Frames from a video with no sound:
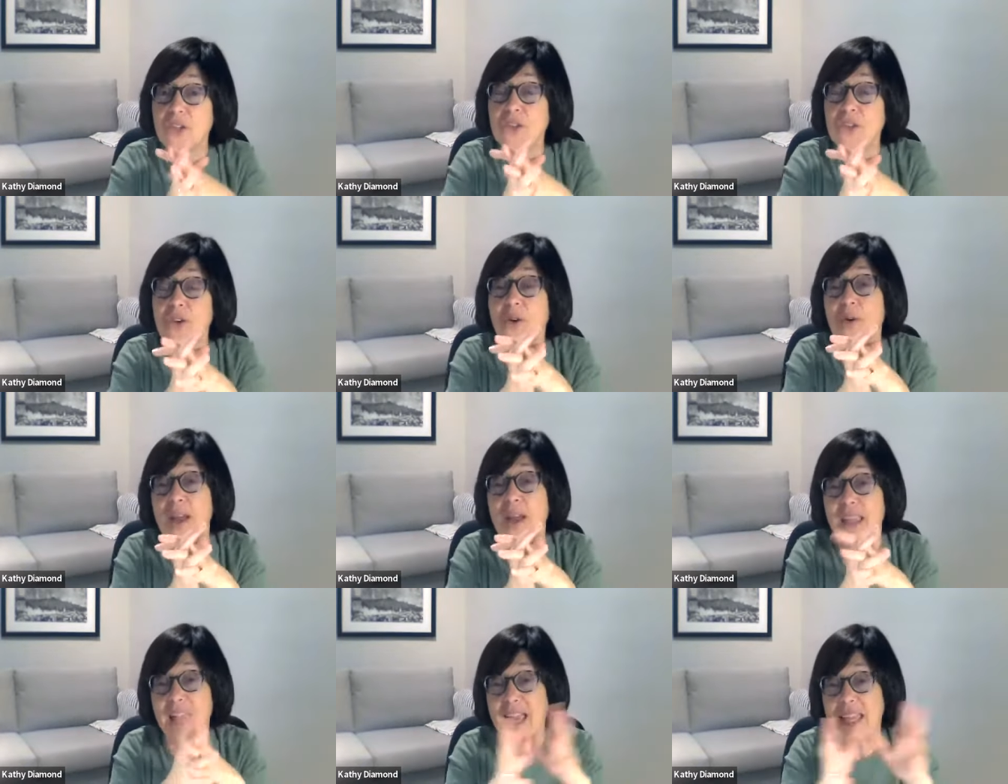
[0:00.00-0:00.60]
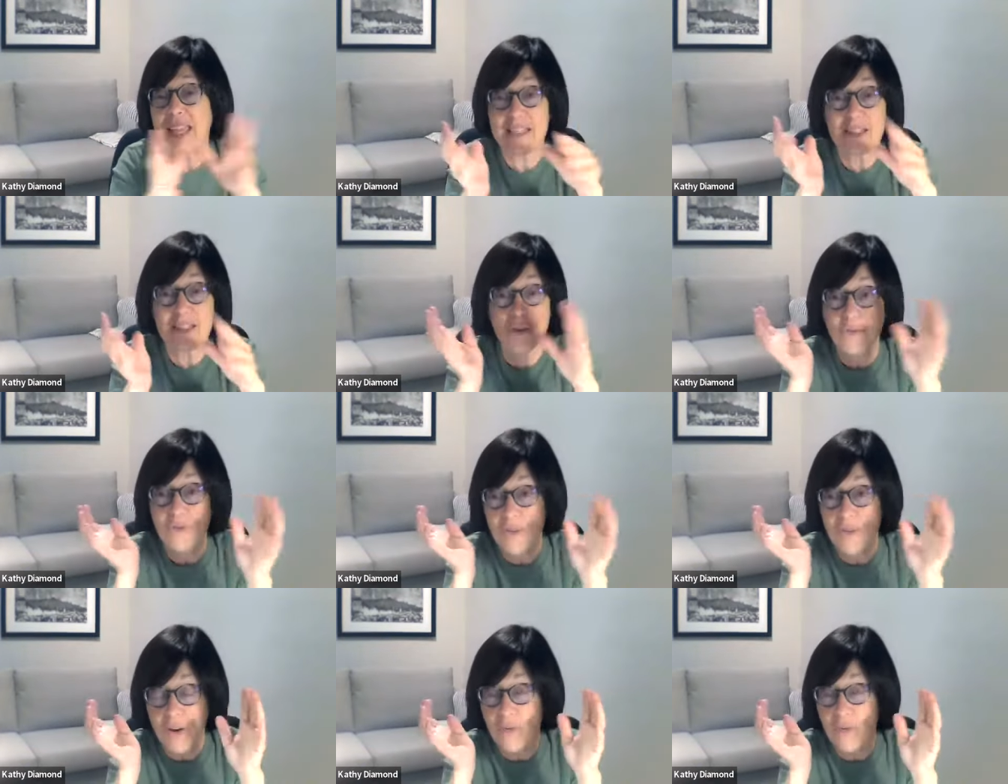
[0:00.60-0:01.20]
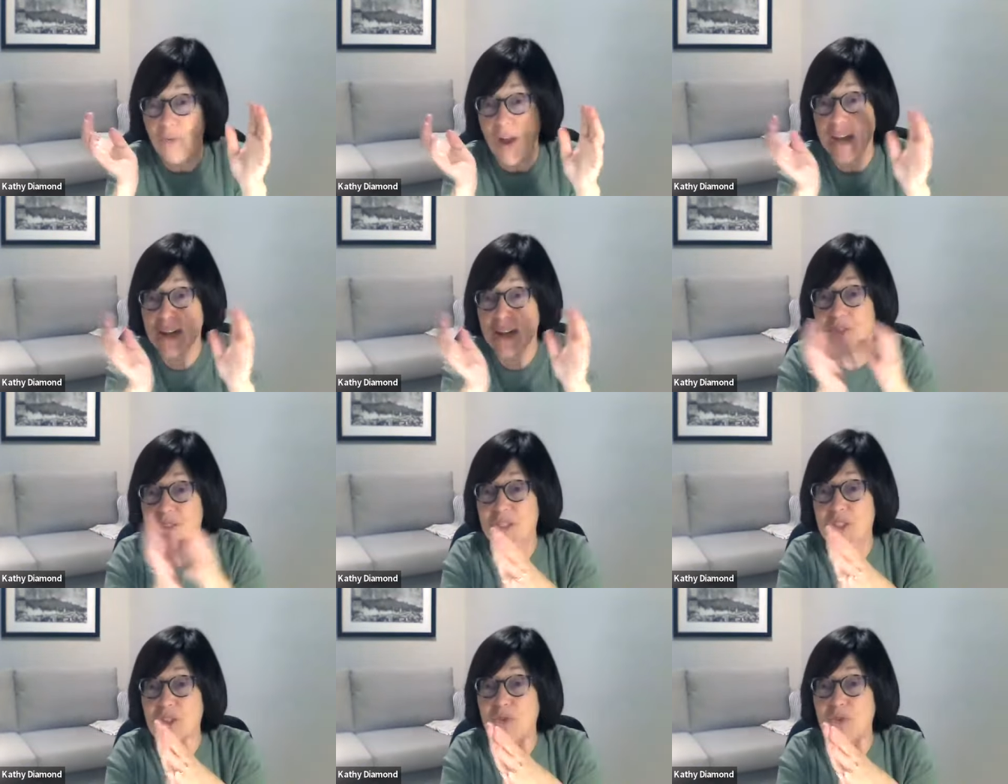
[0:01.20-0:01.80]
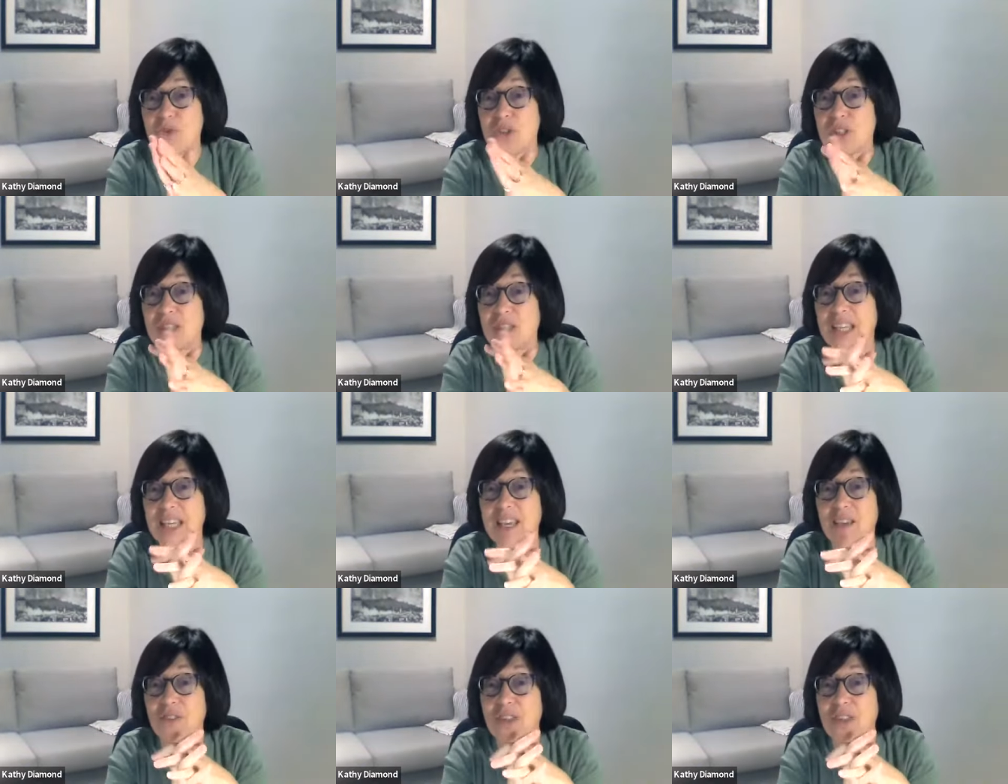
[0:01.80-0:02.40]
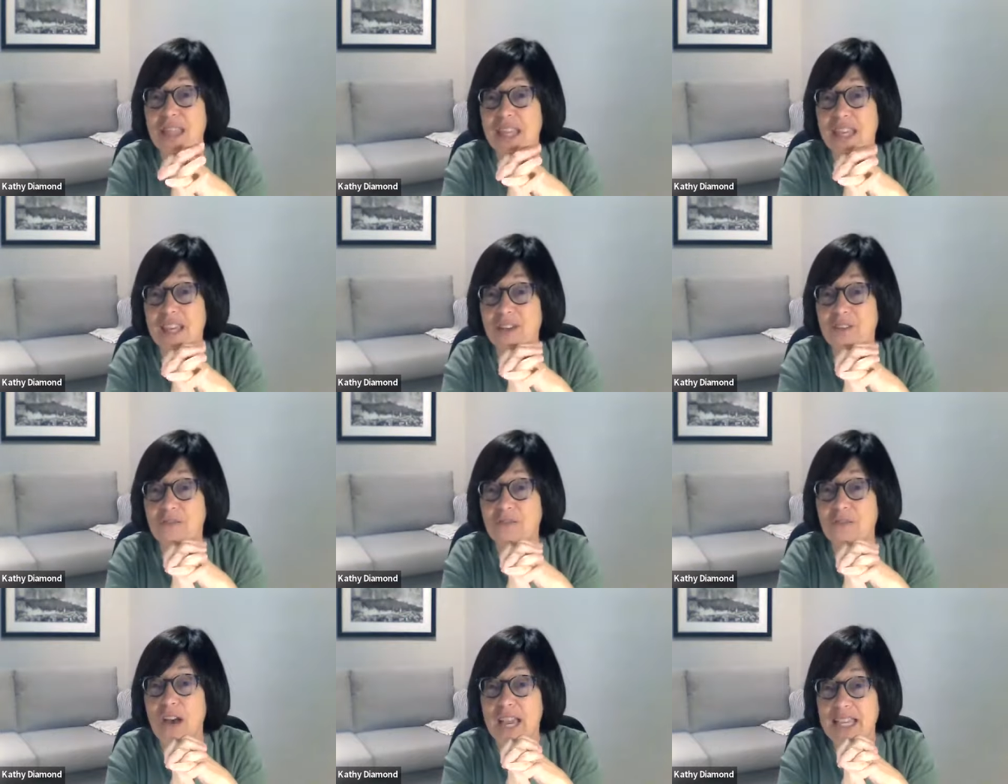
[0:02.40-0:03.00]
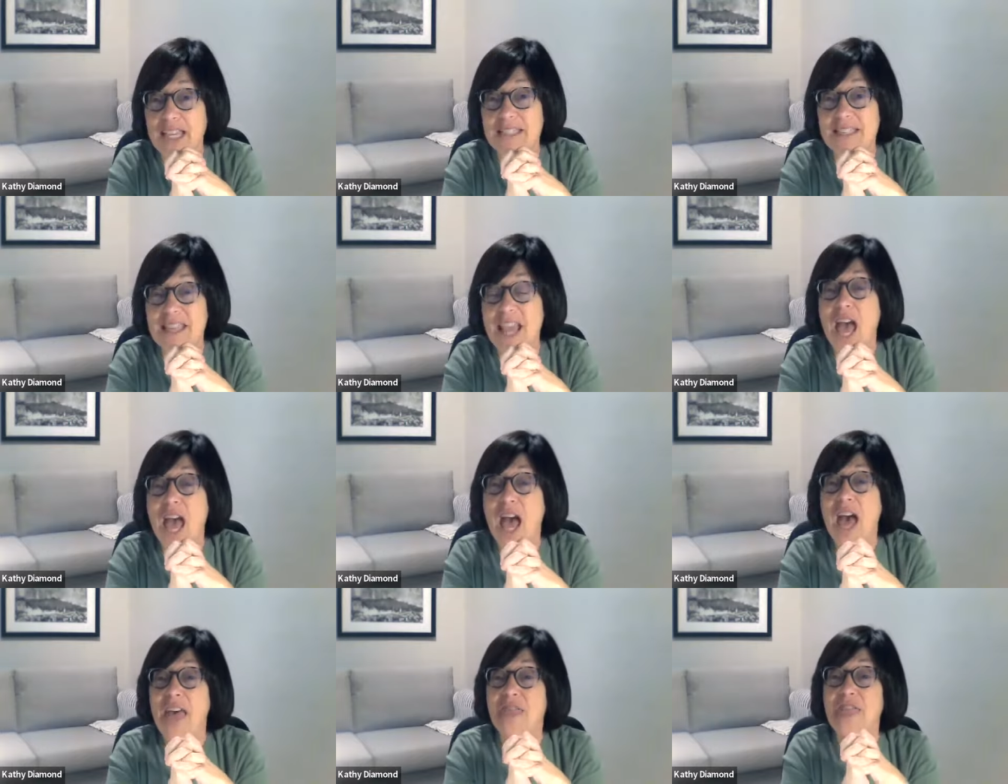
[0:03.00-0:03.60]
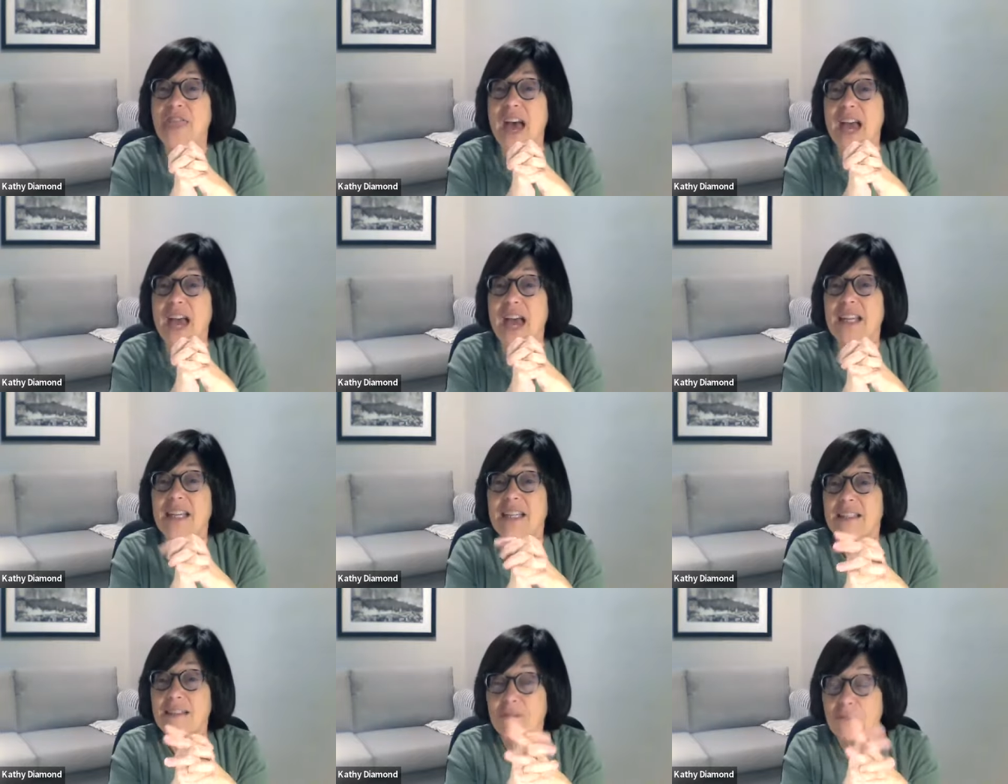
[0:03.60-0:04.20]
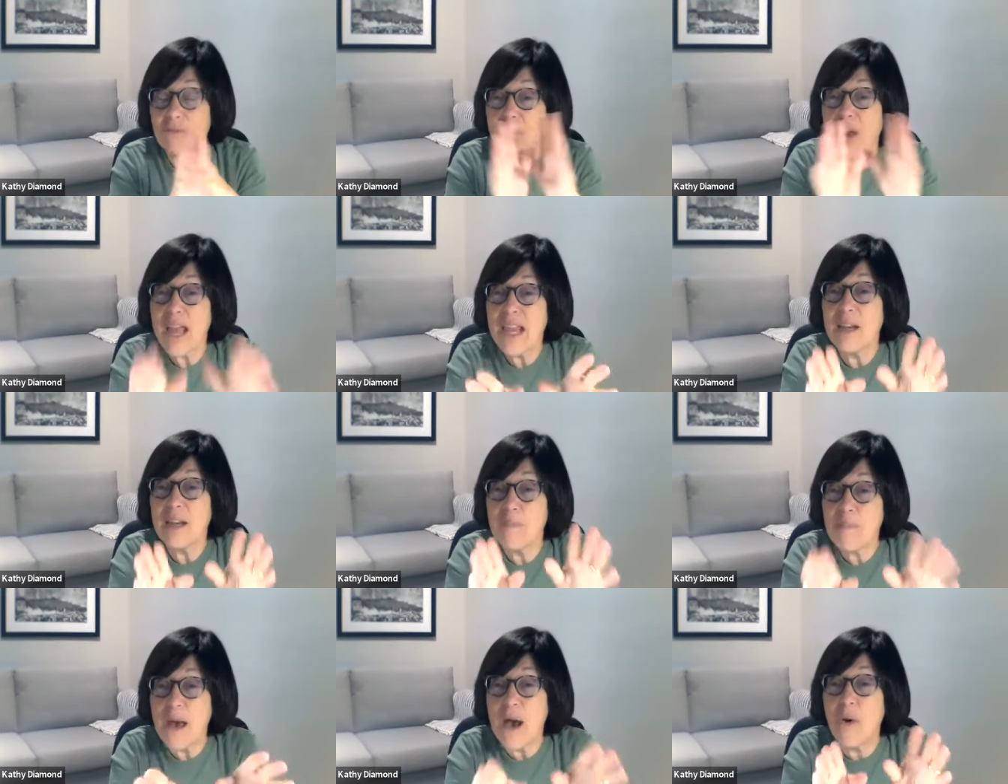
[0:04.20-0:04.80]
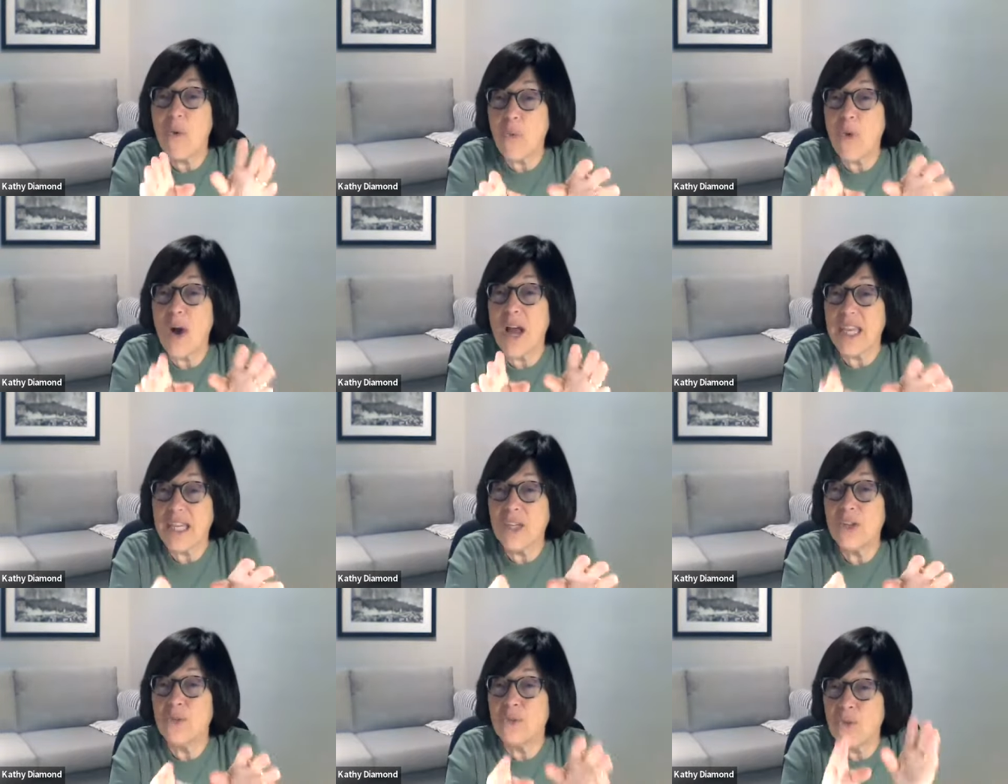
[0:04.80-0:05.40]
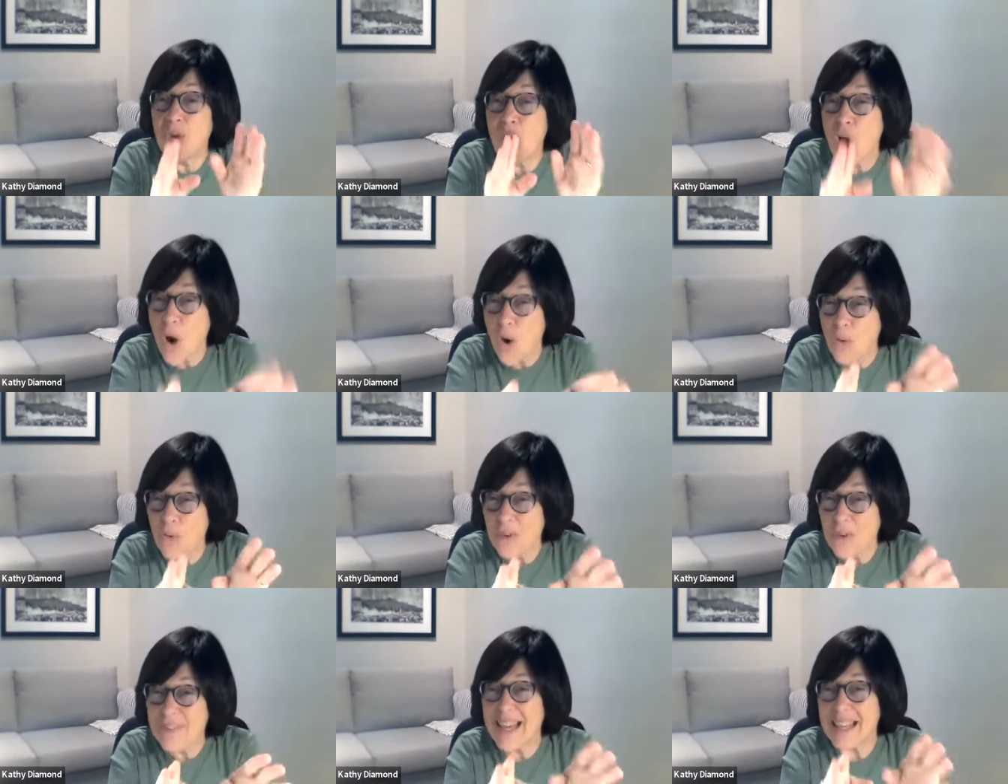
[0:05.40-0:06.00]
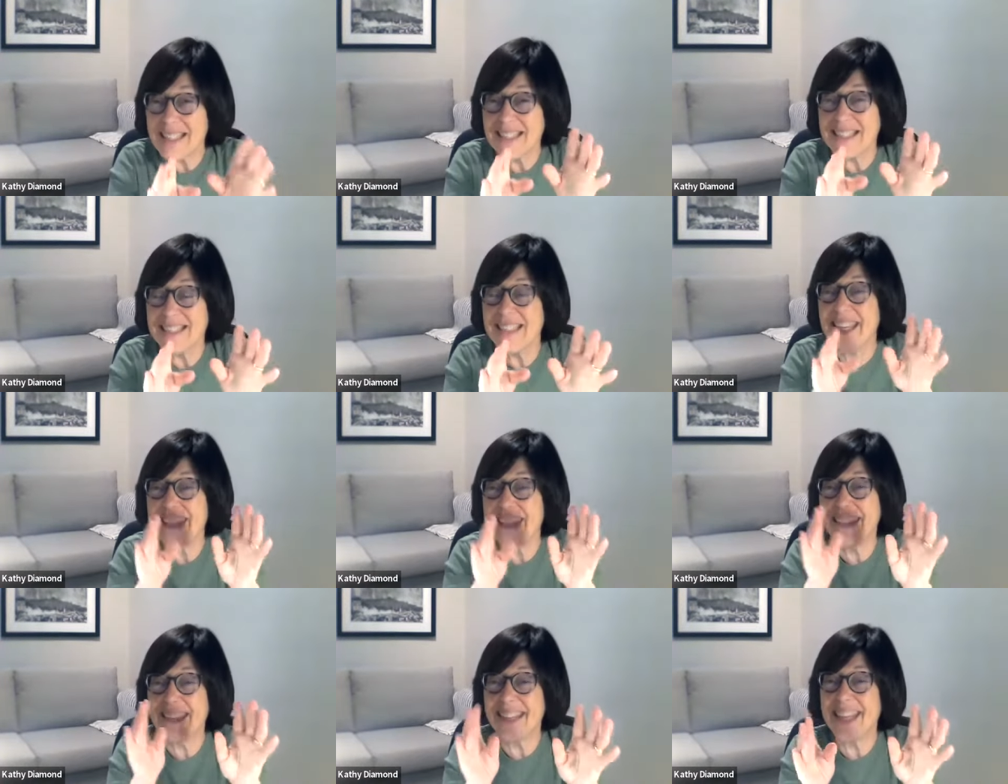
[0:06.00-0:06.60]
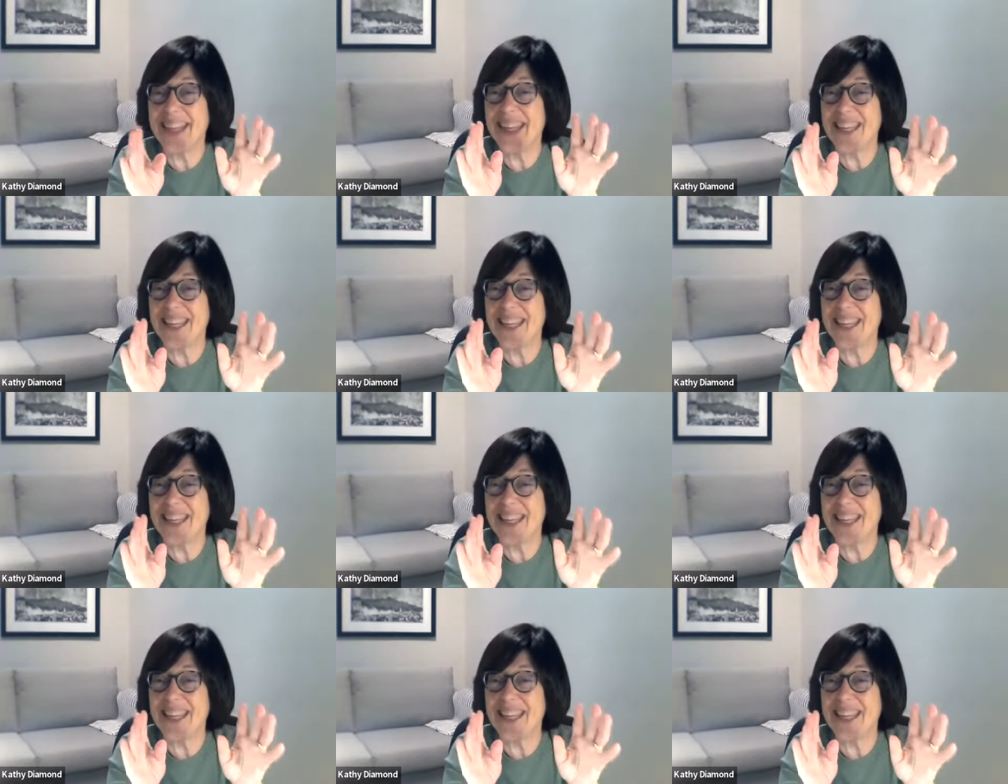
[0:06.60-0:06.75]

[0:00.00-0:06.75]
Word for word: You know, I, I guess a, a writer is usually given the advice that write about what you know. That's the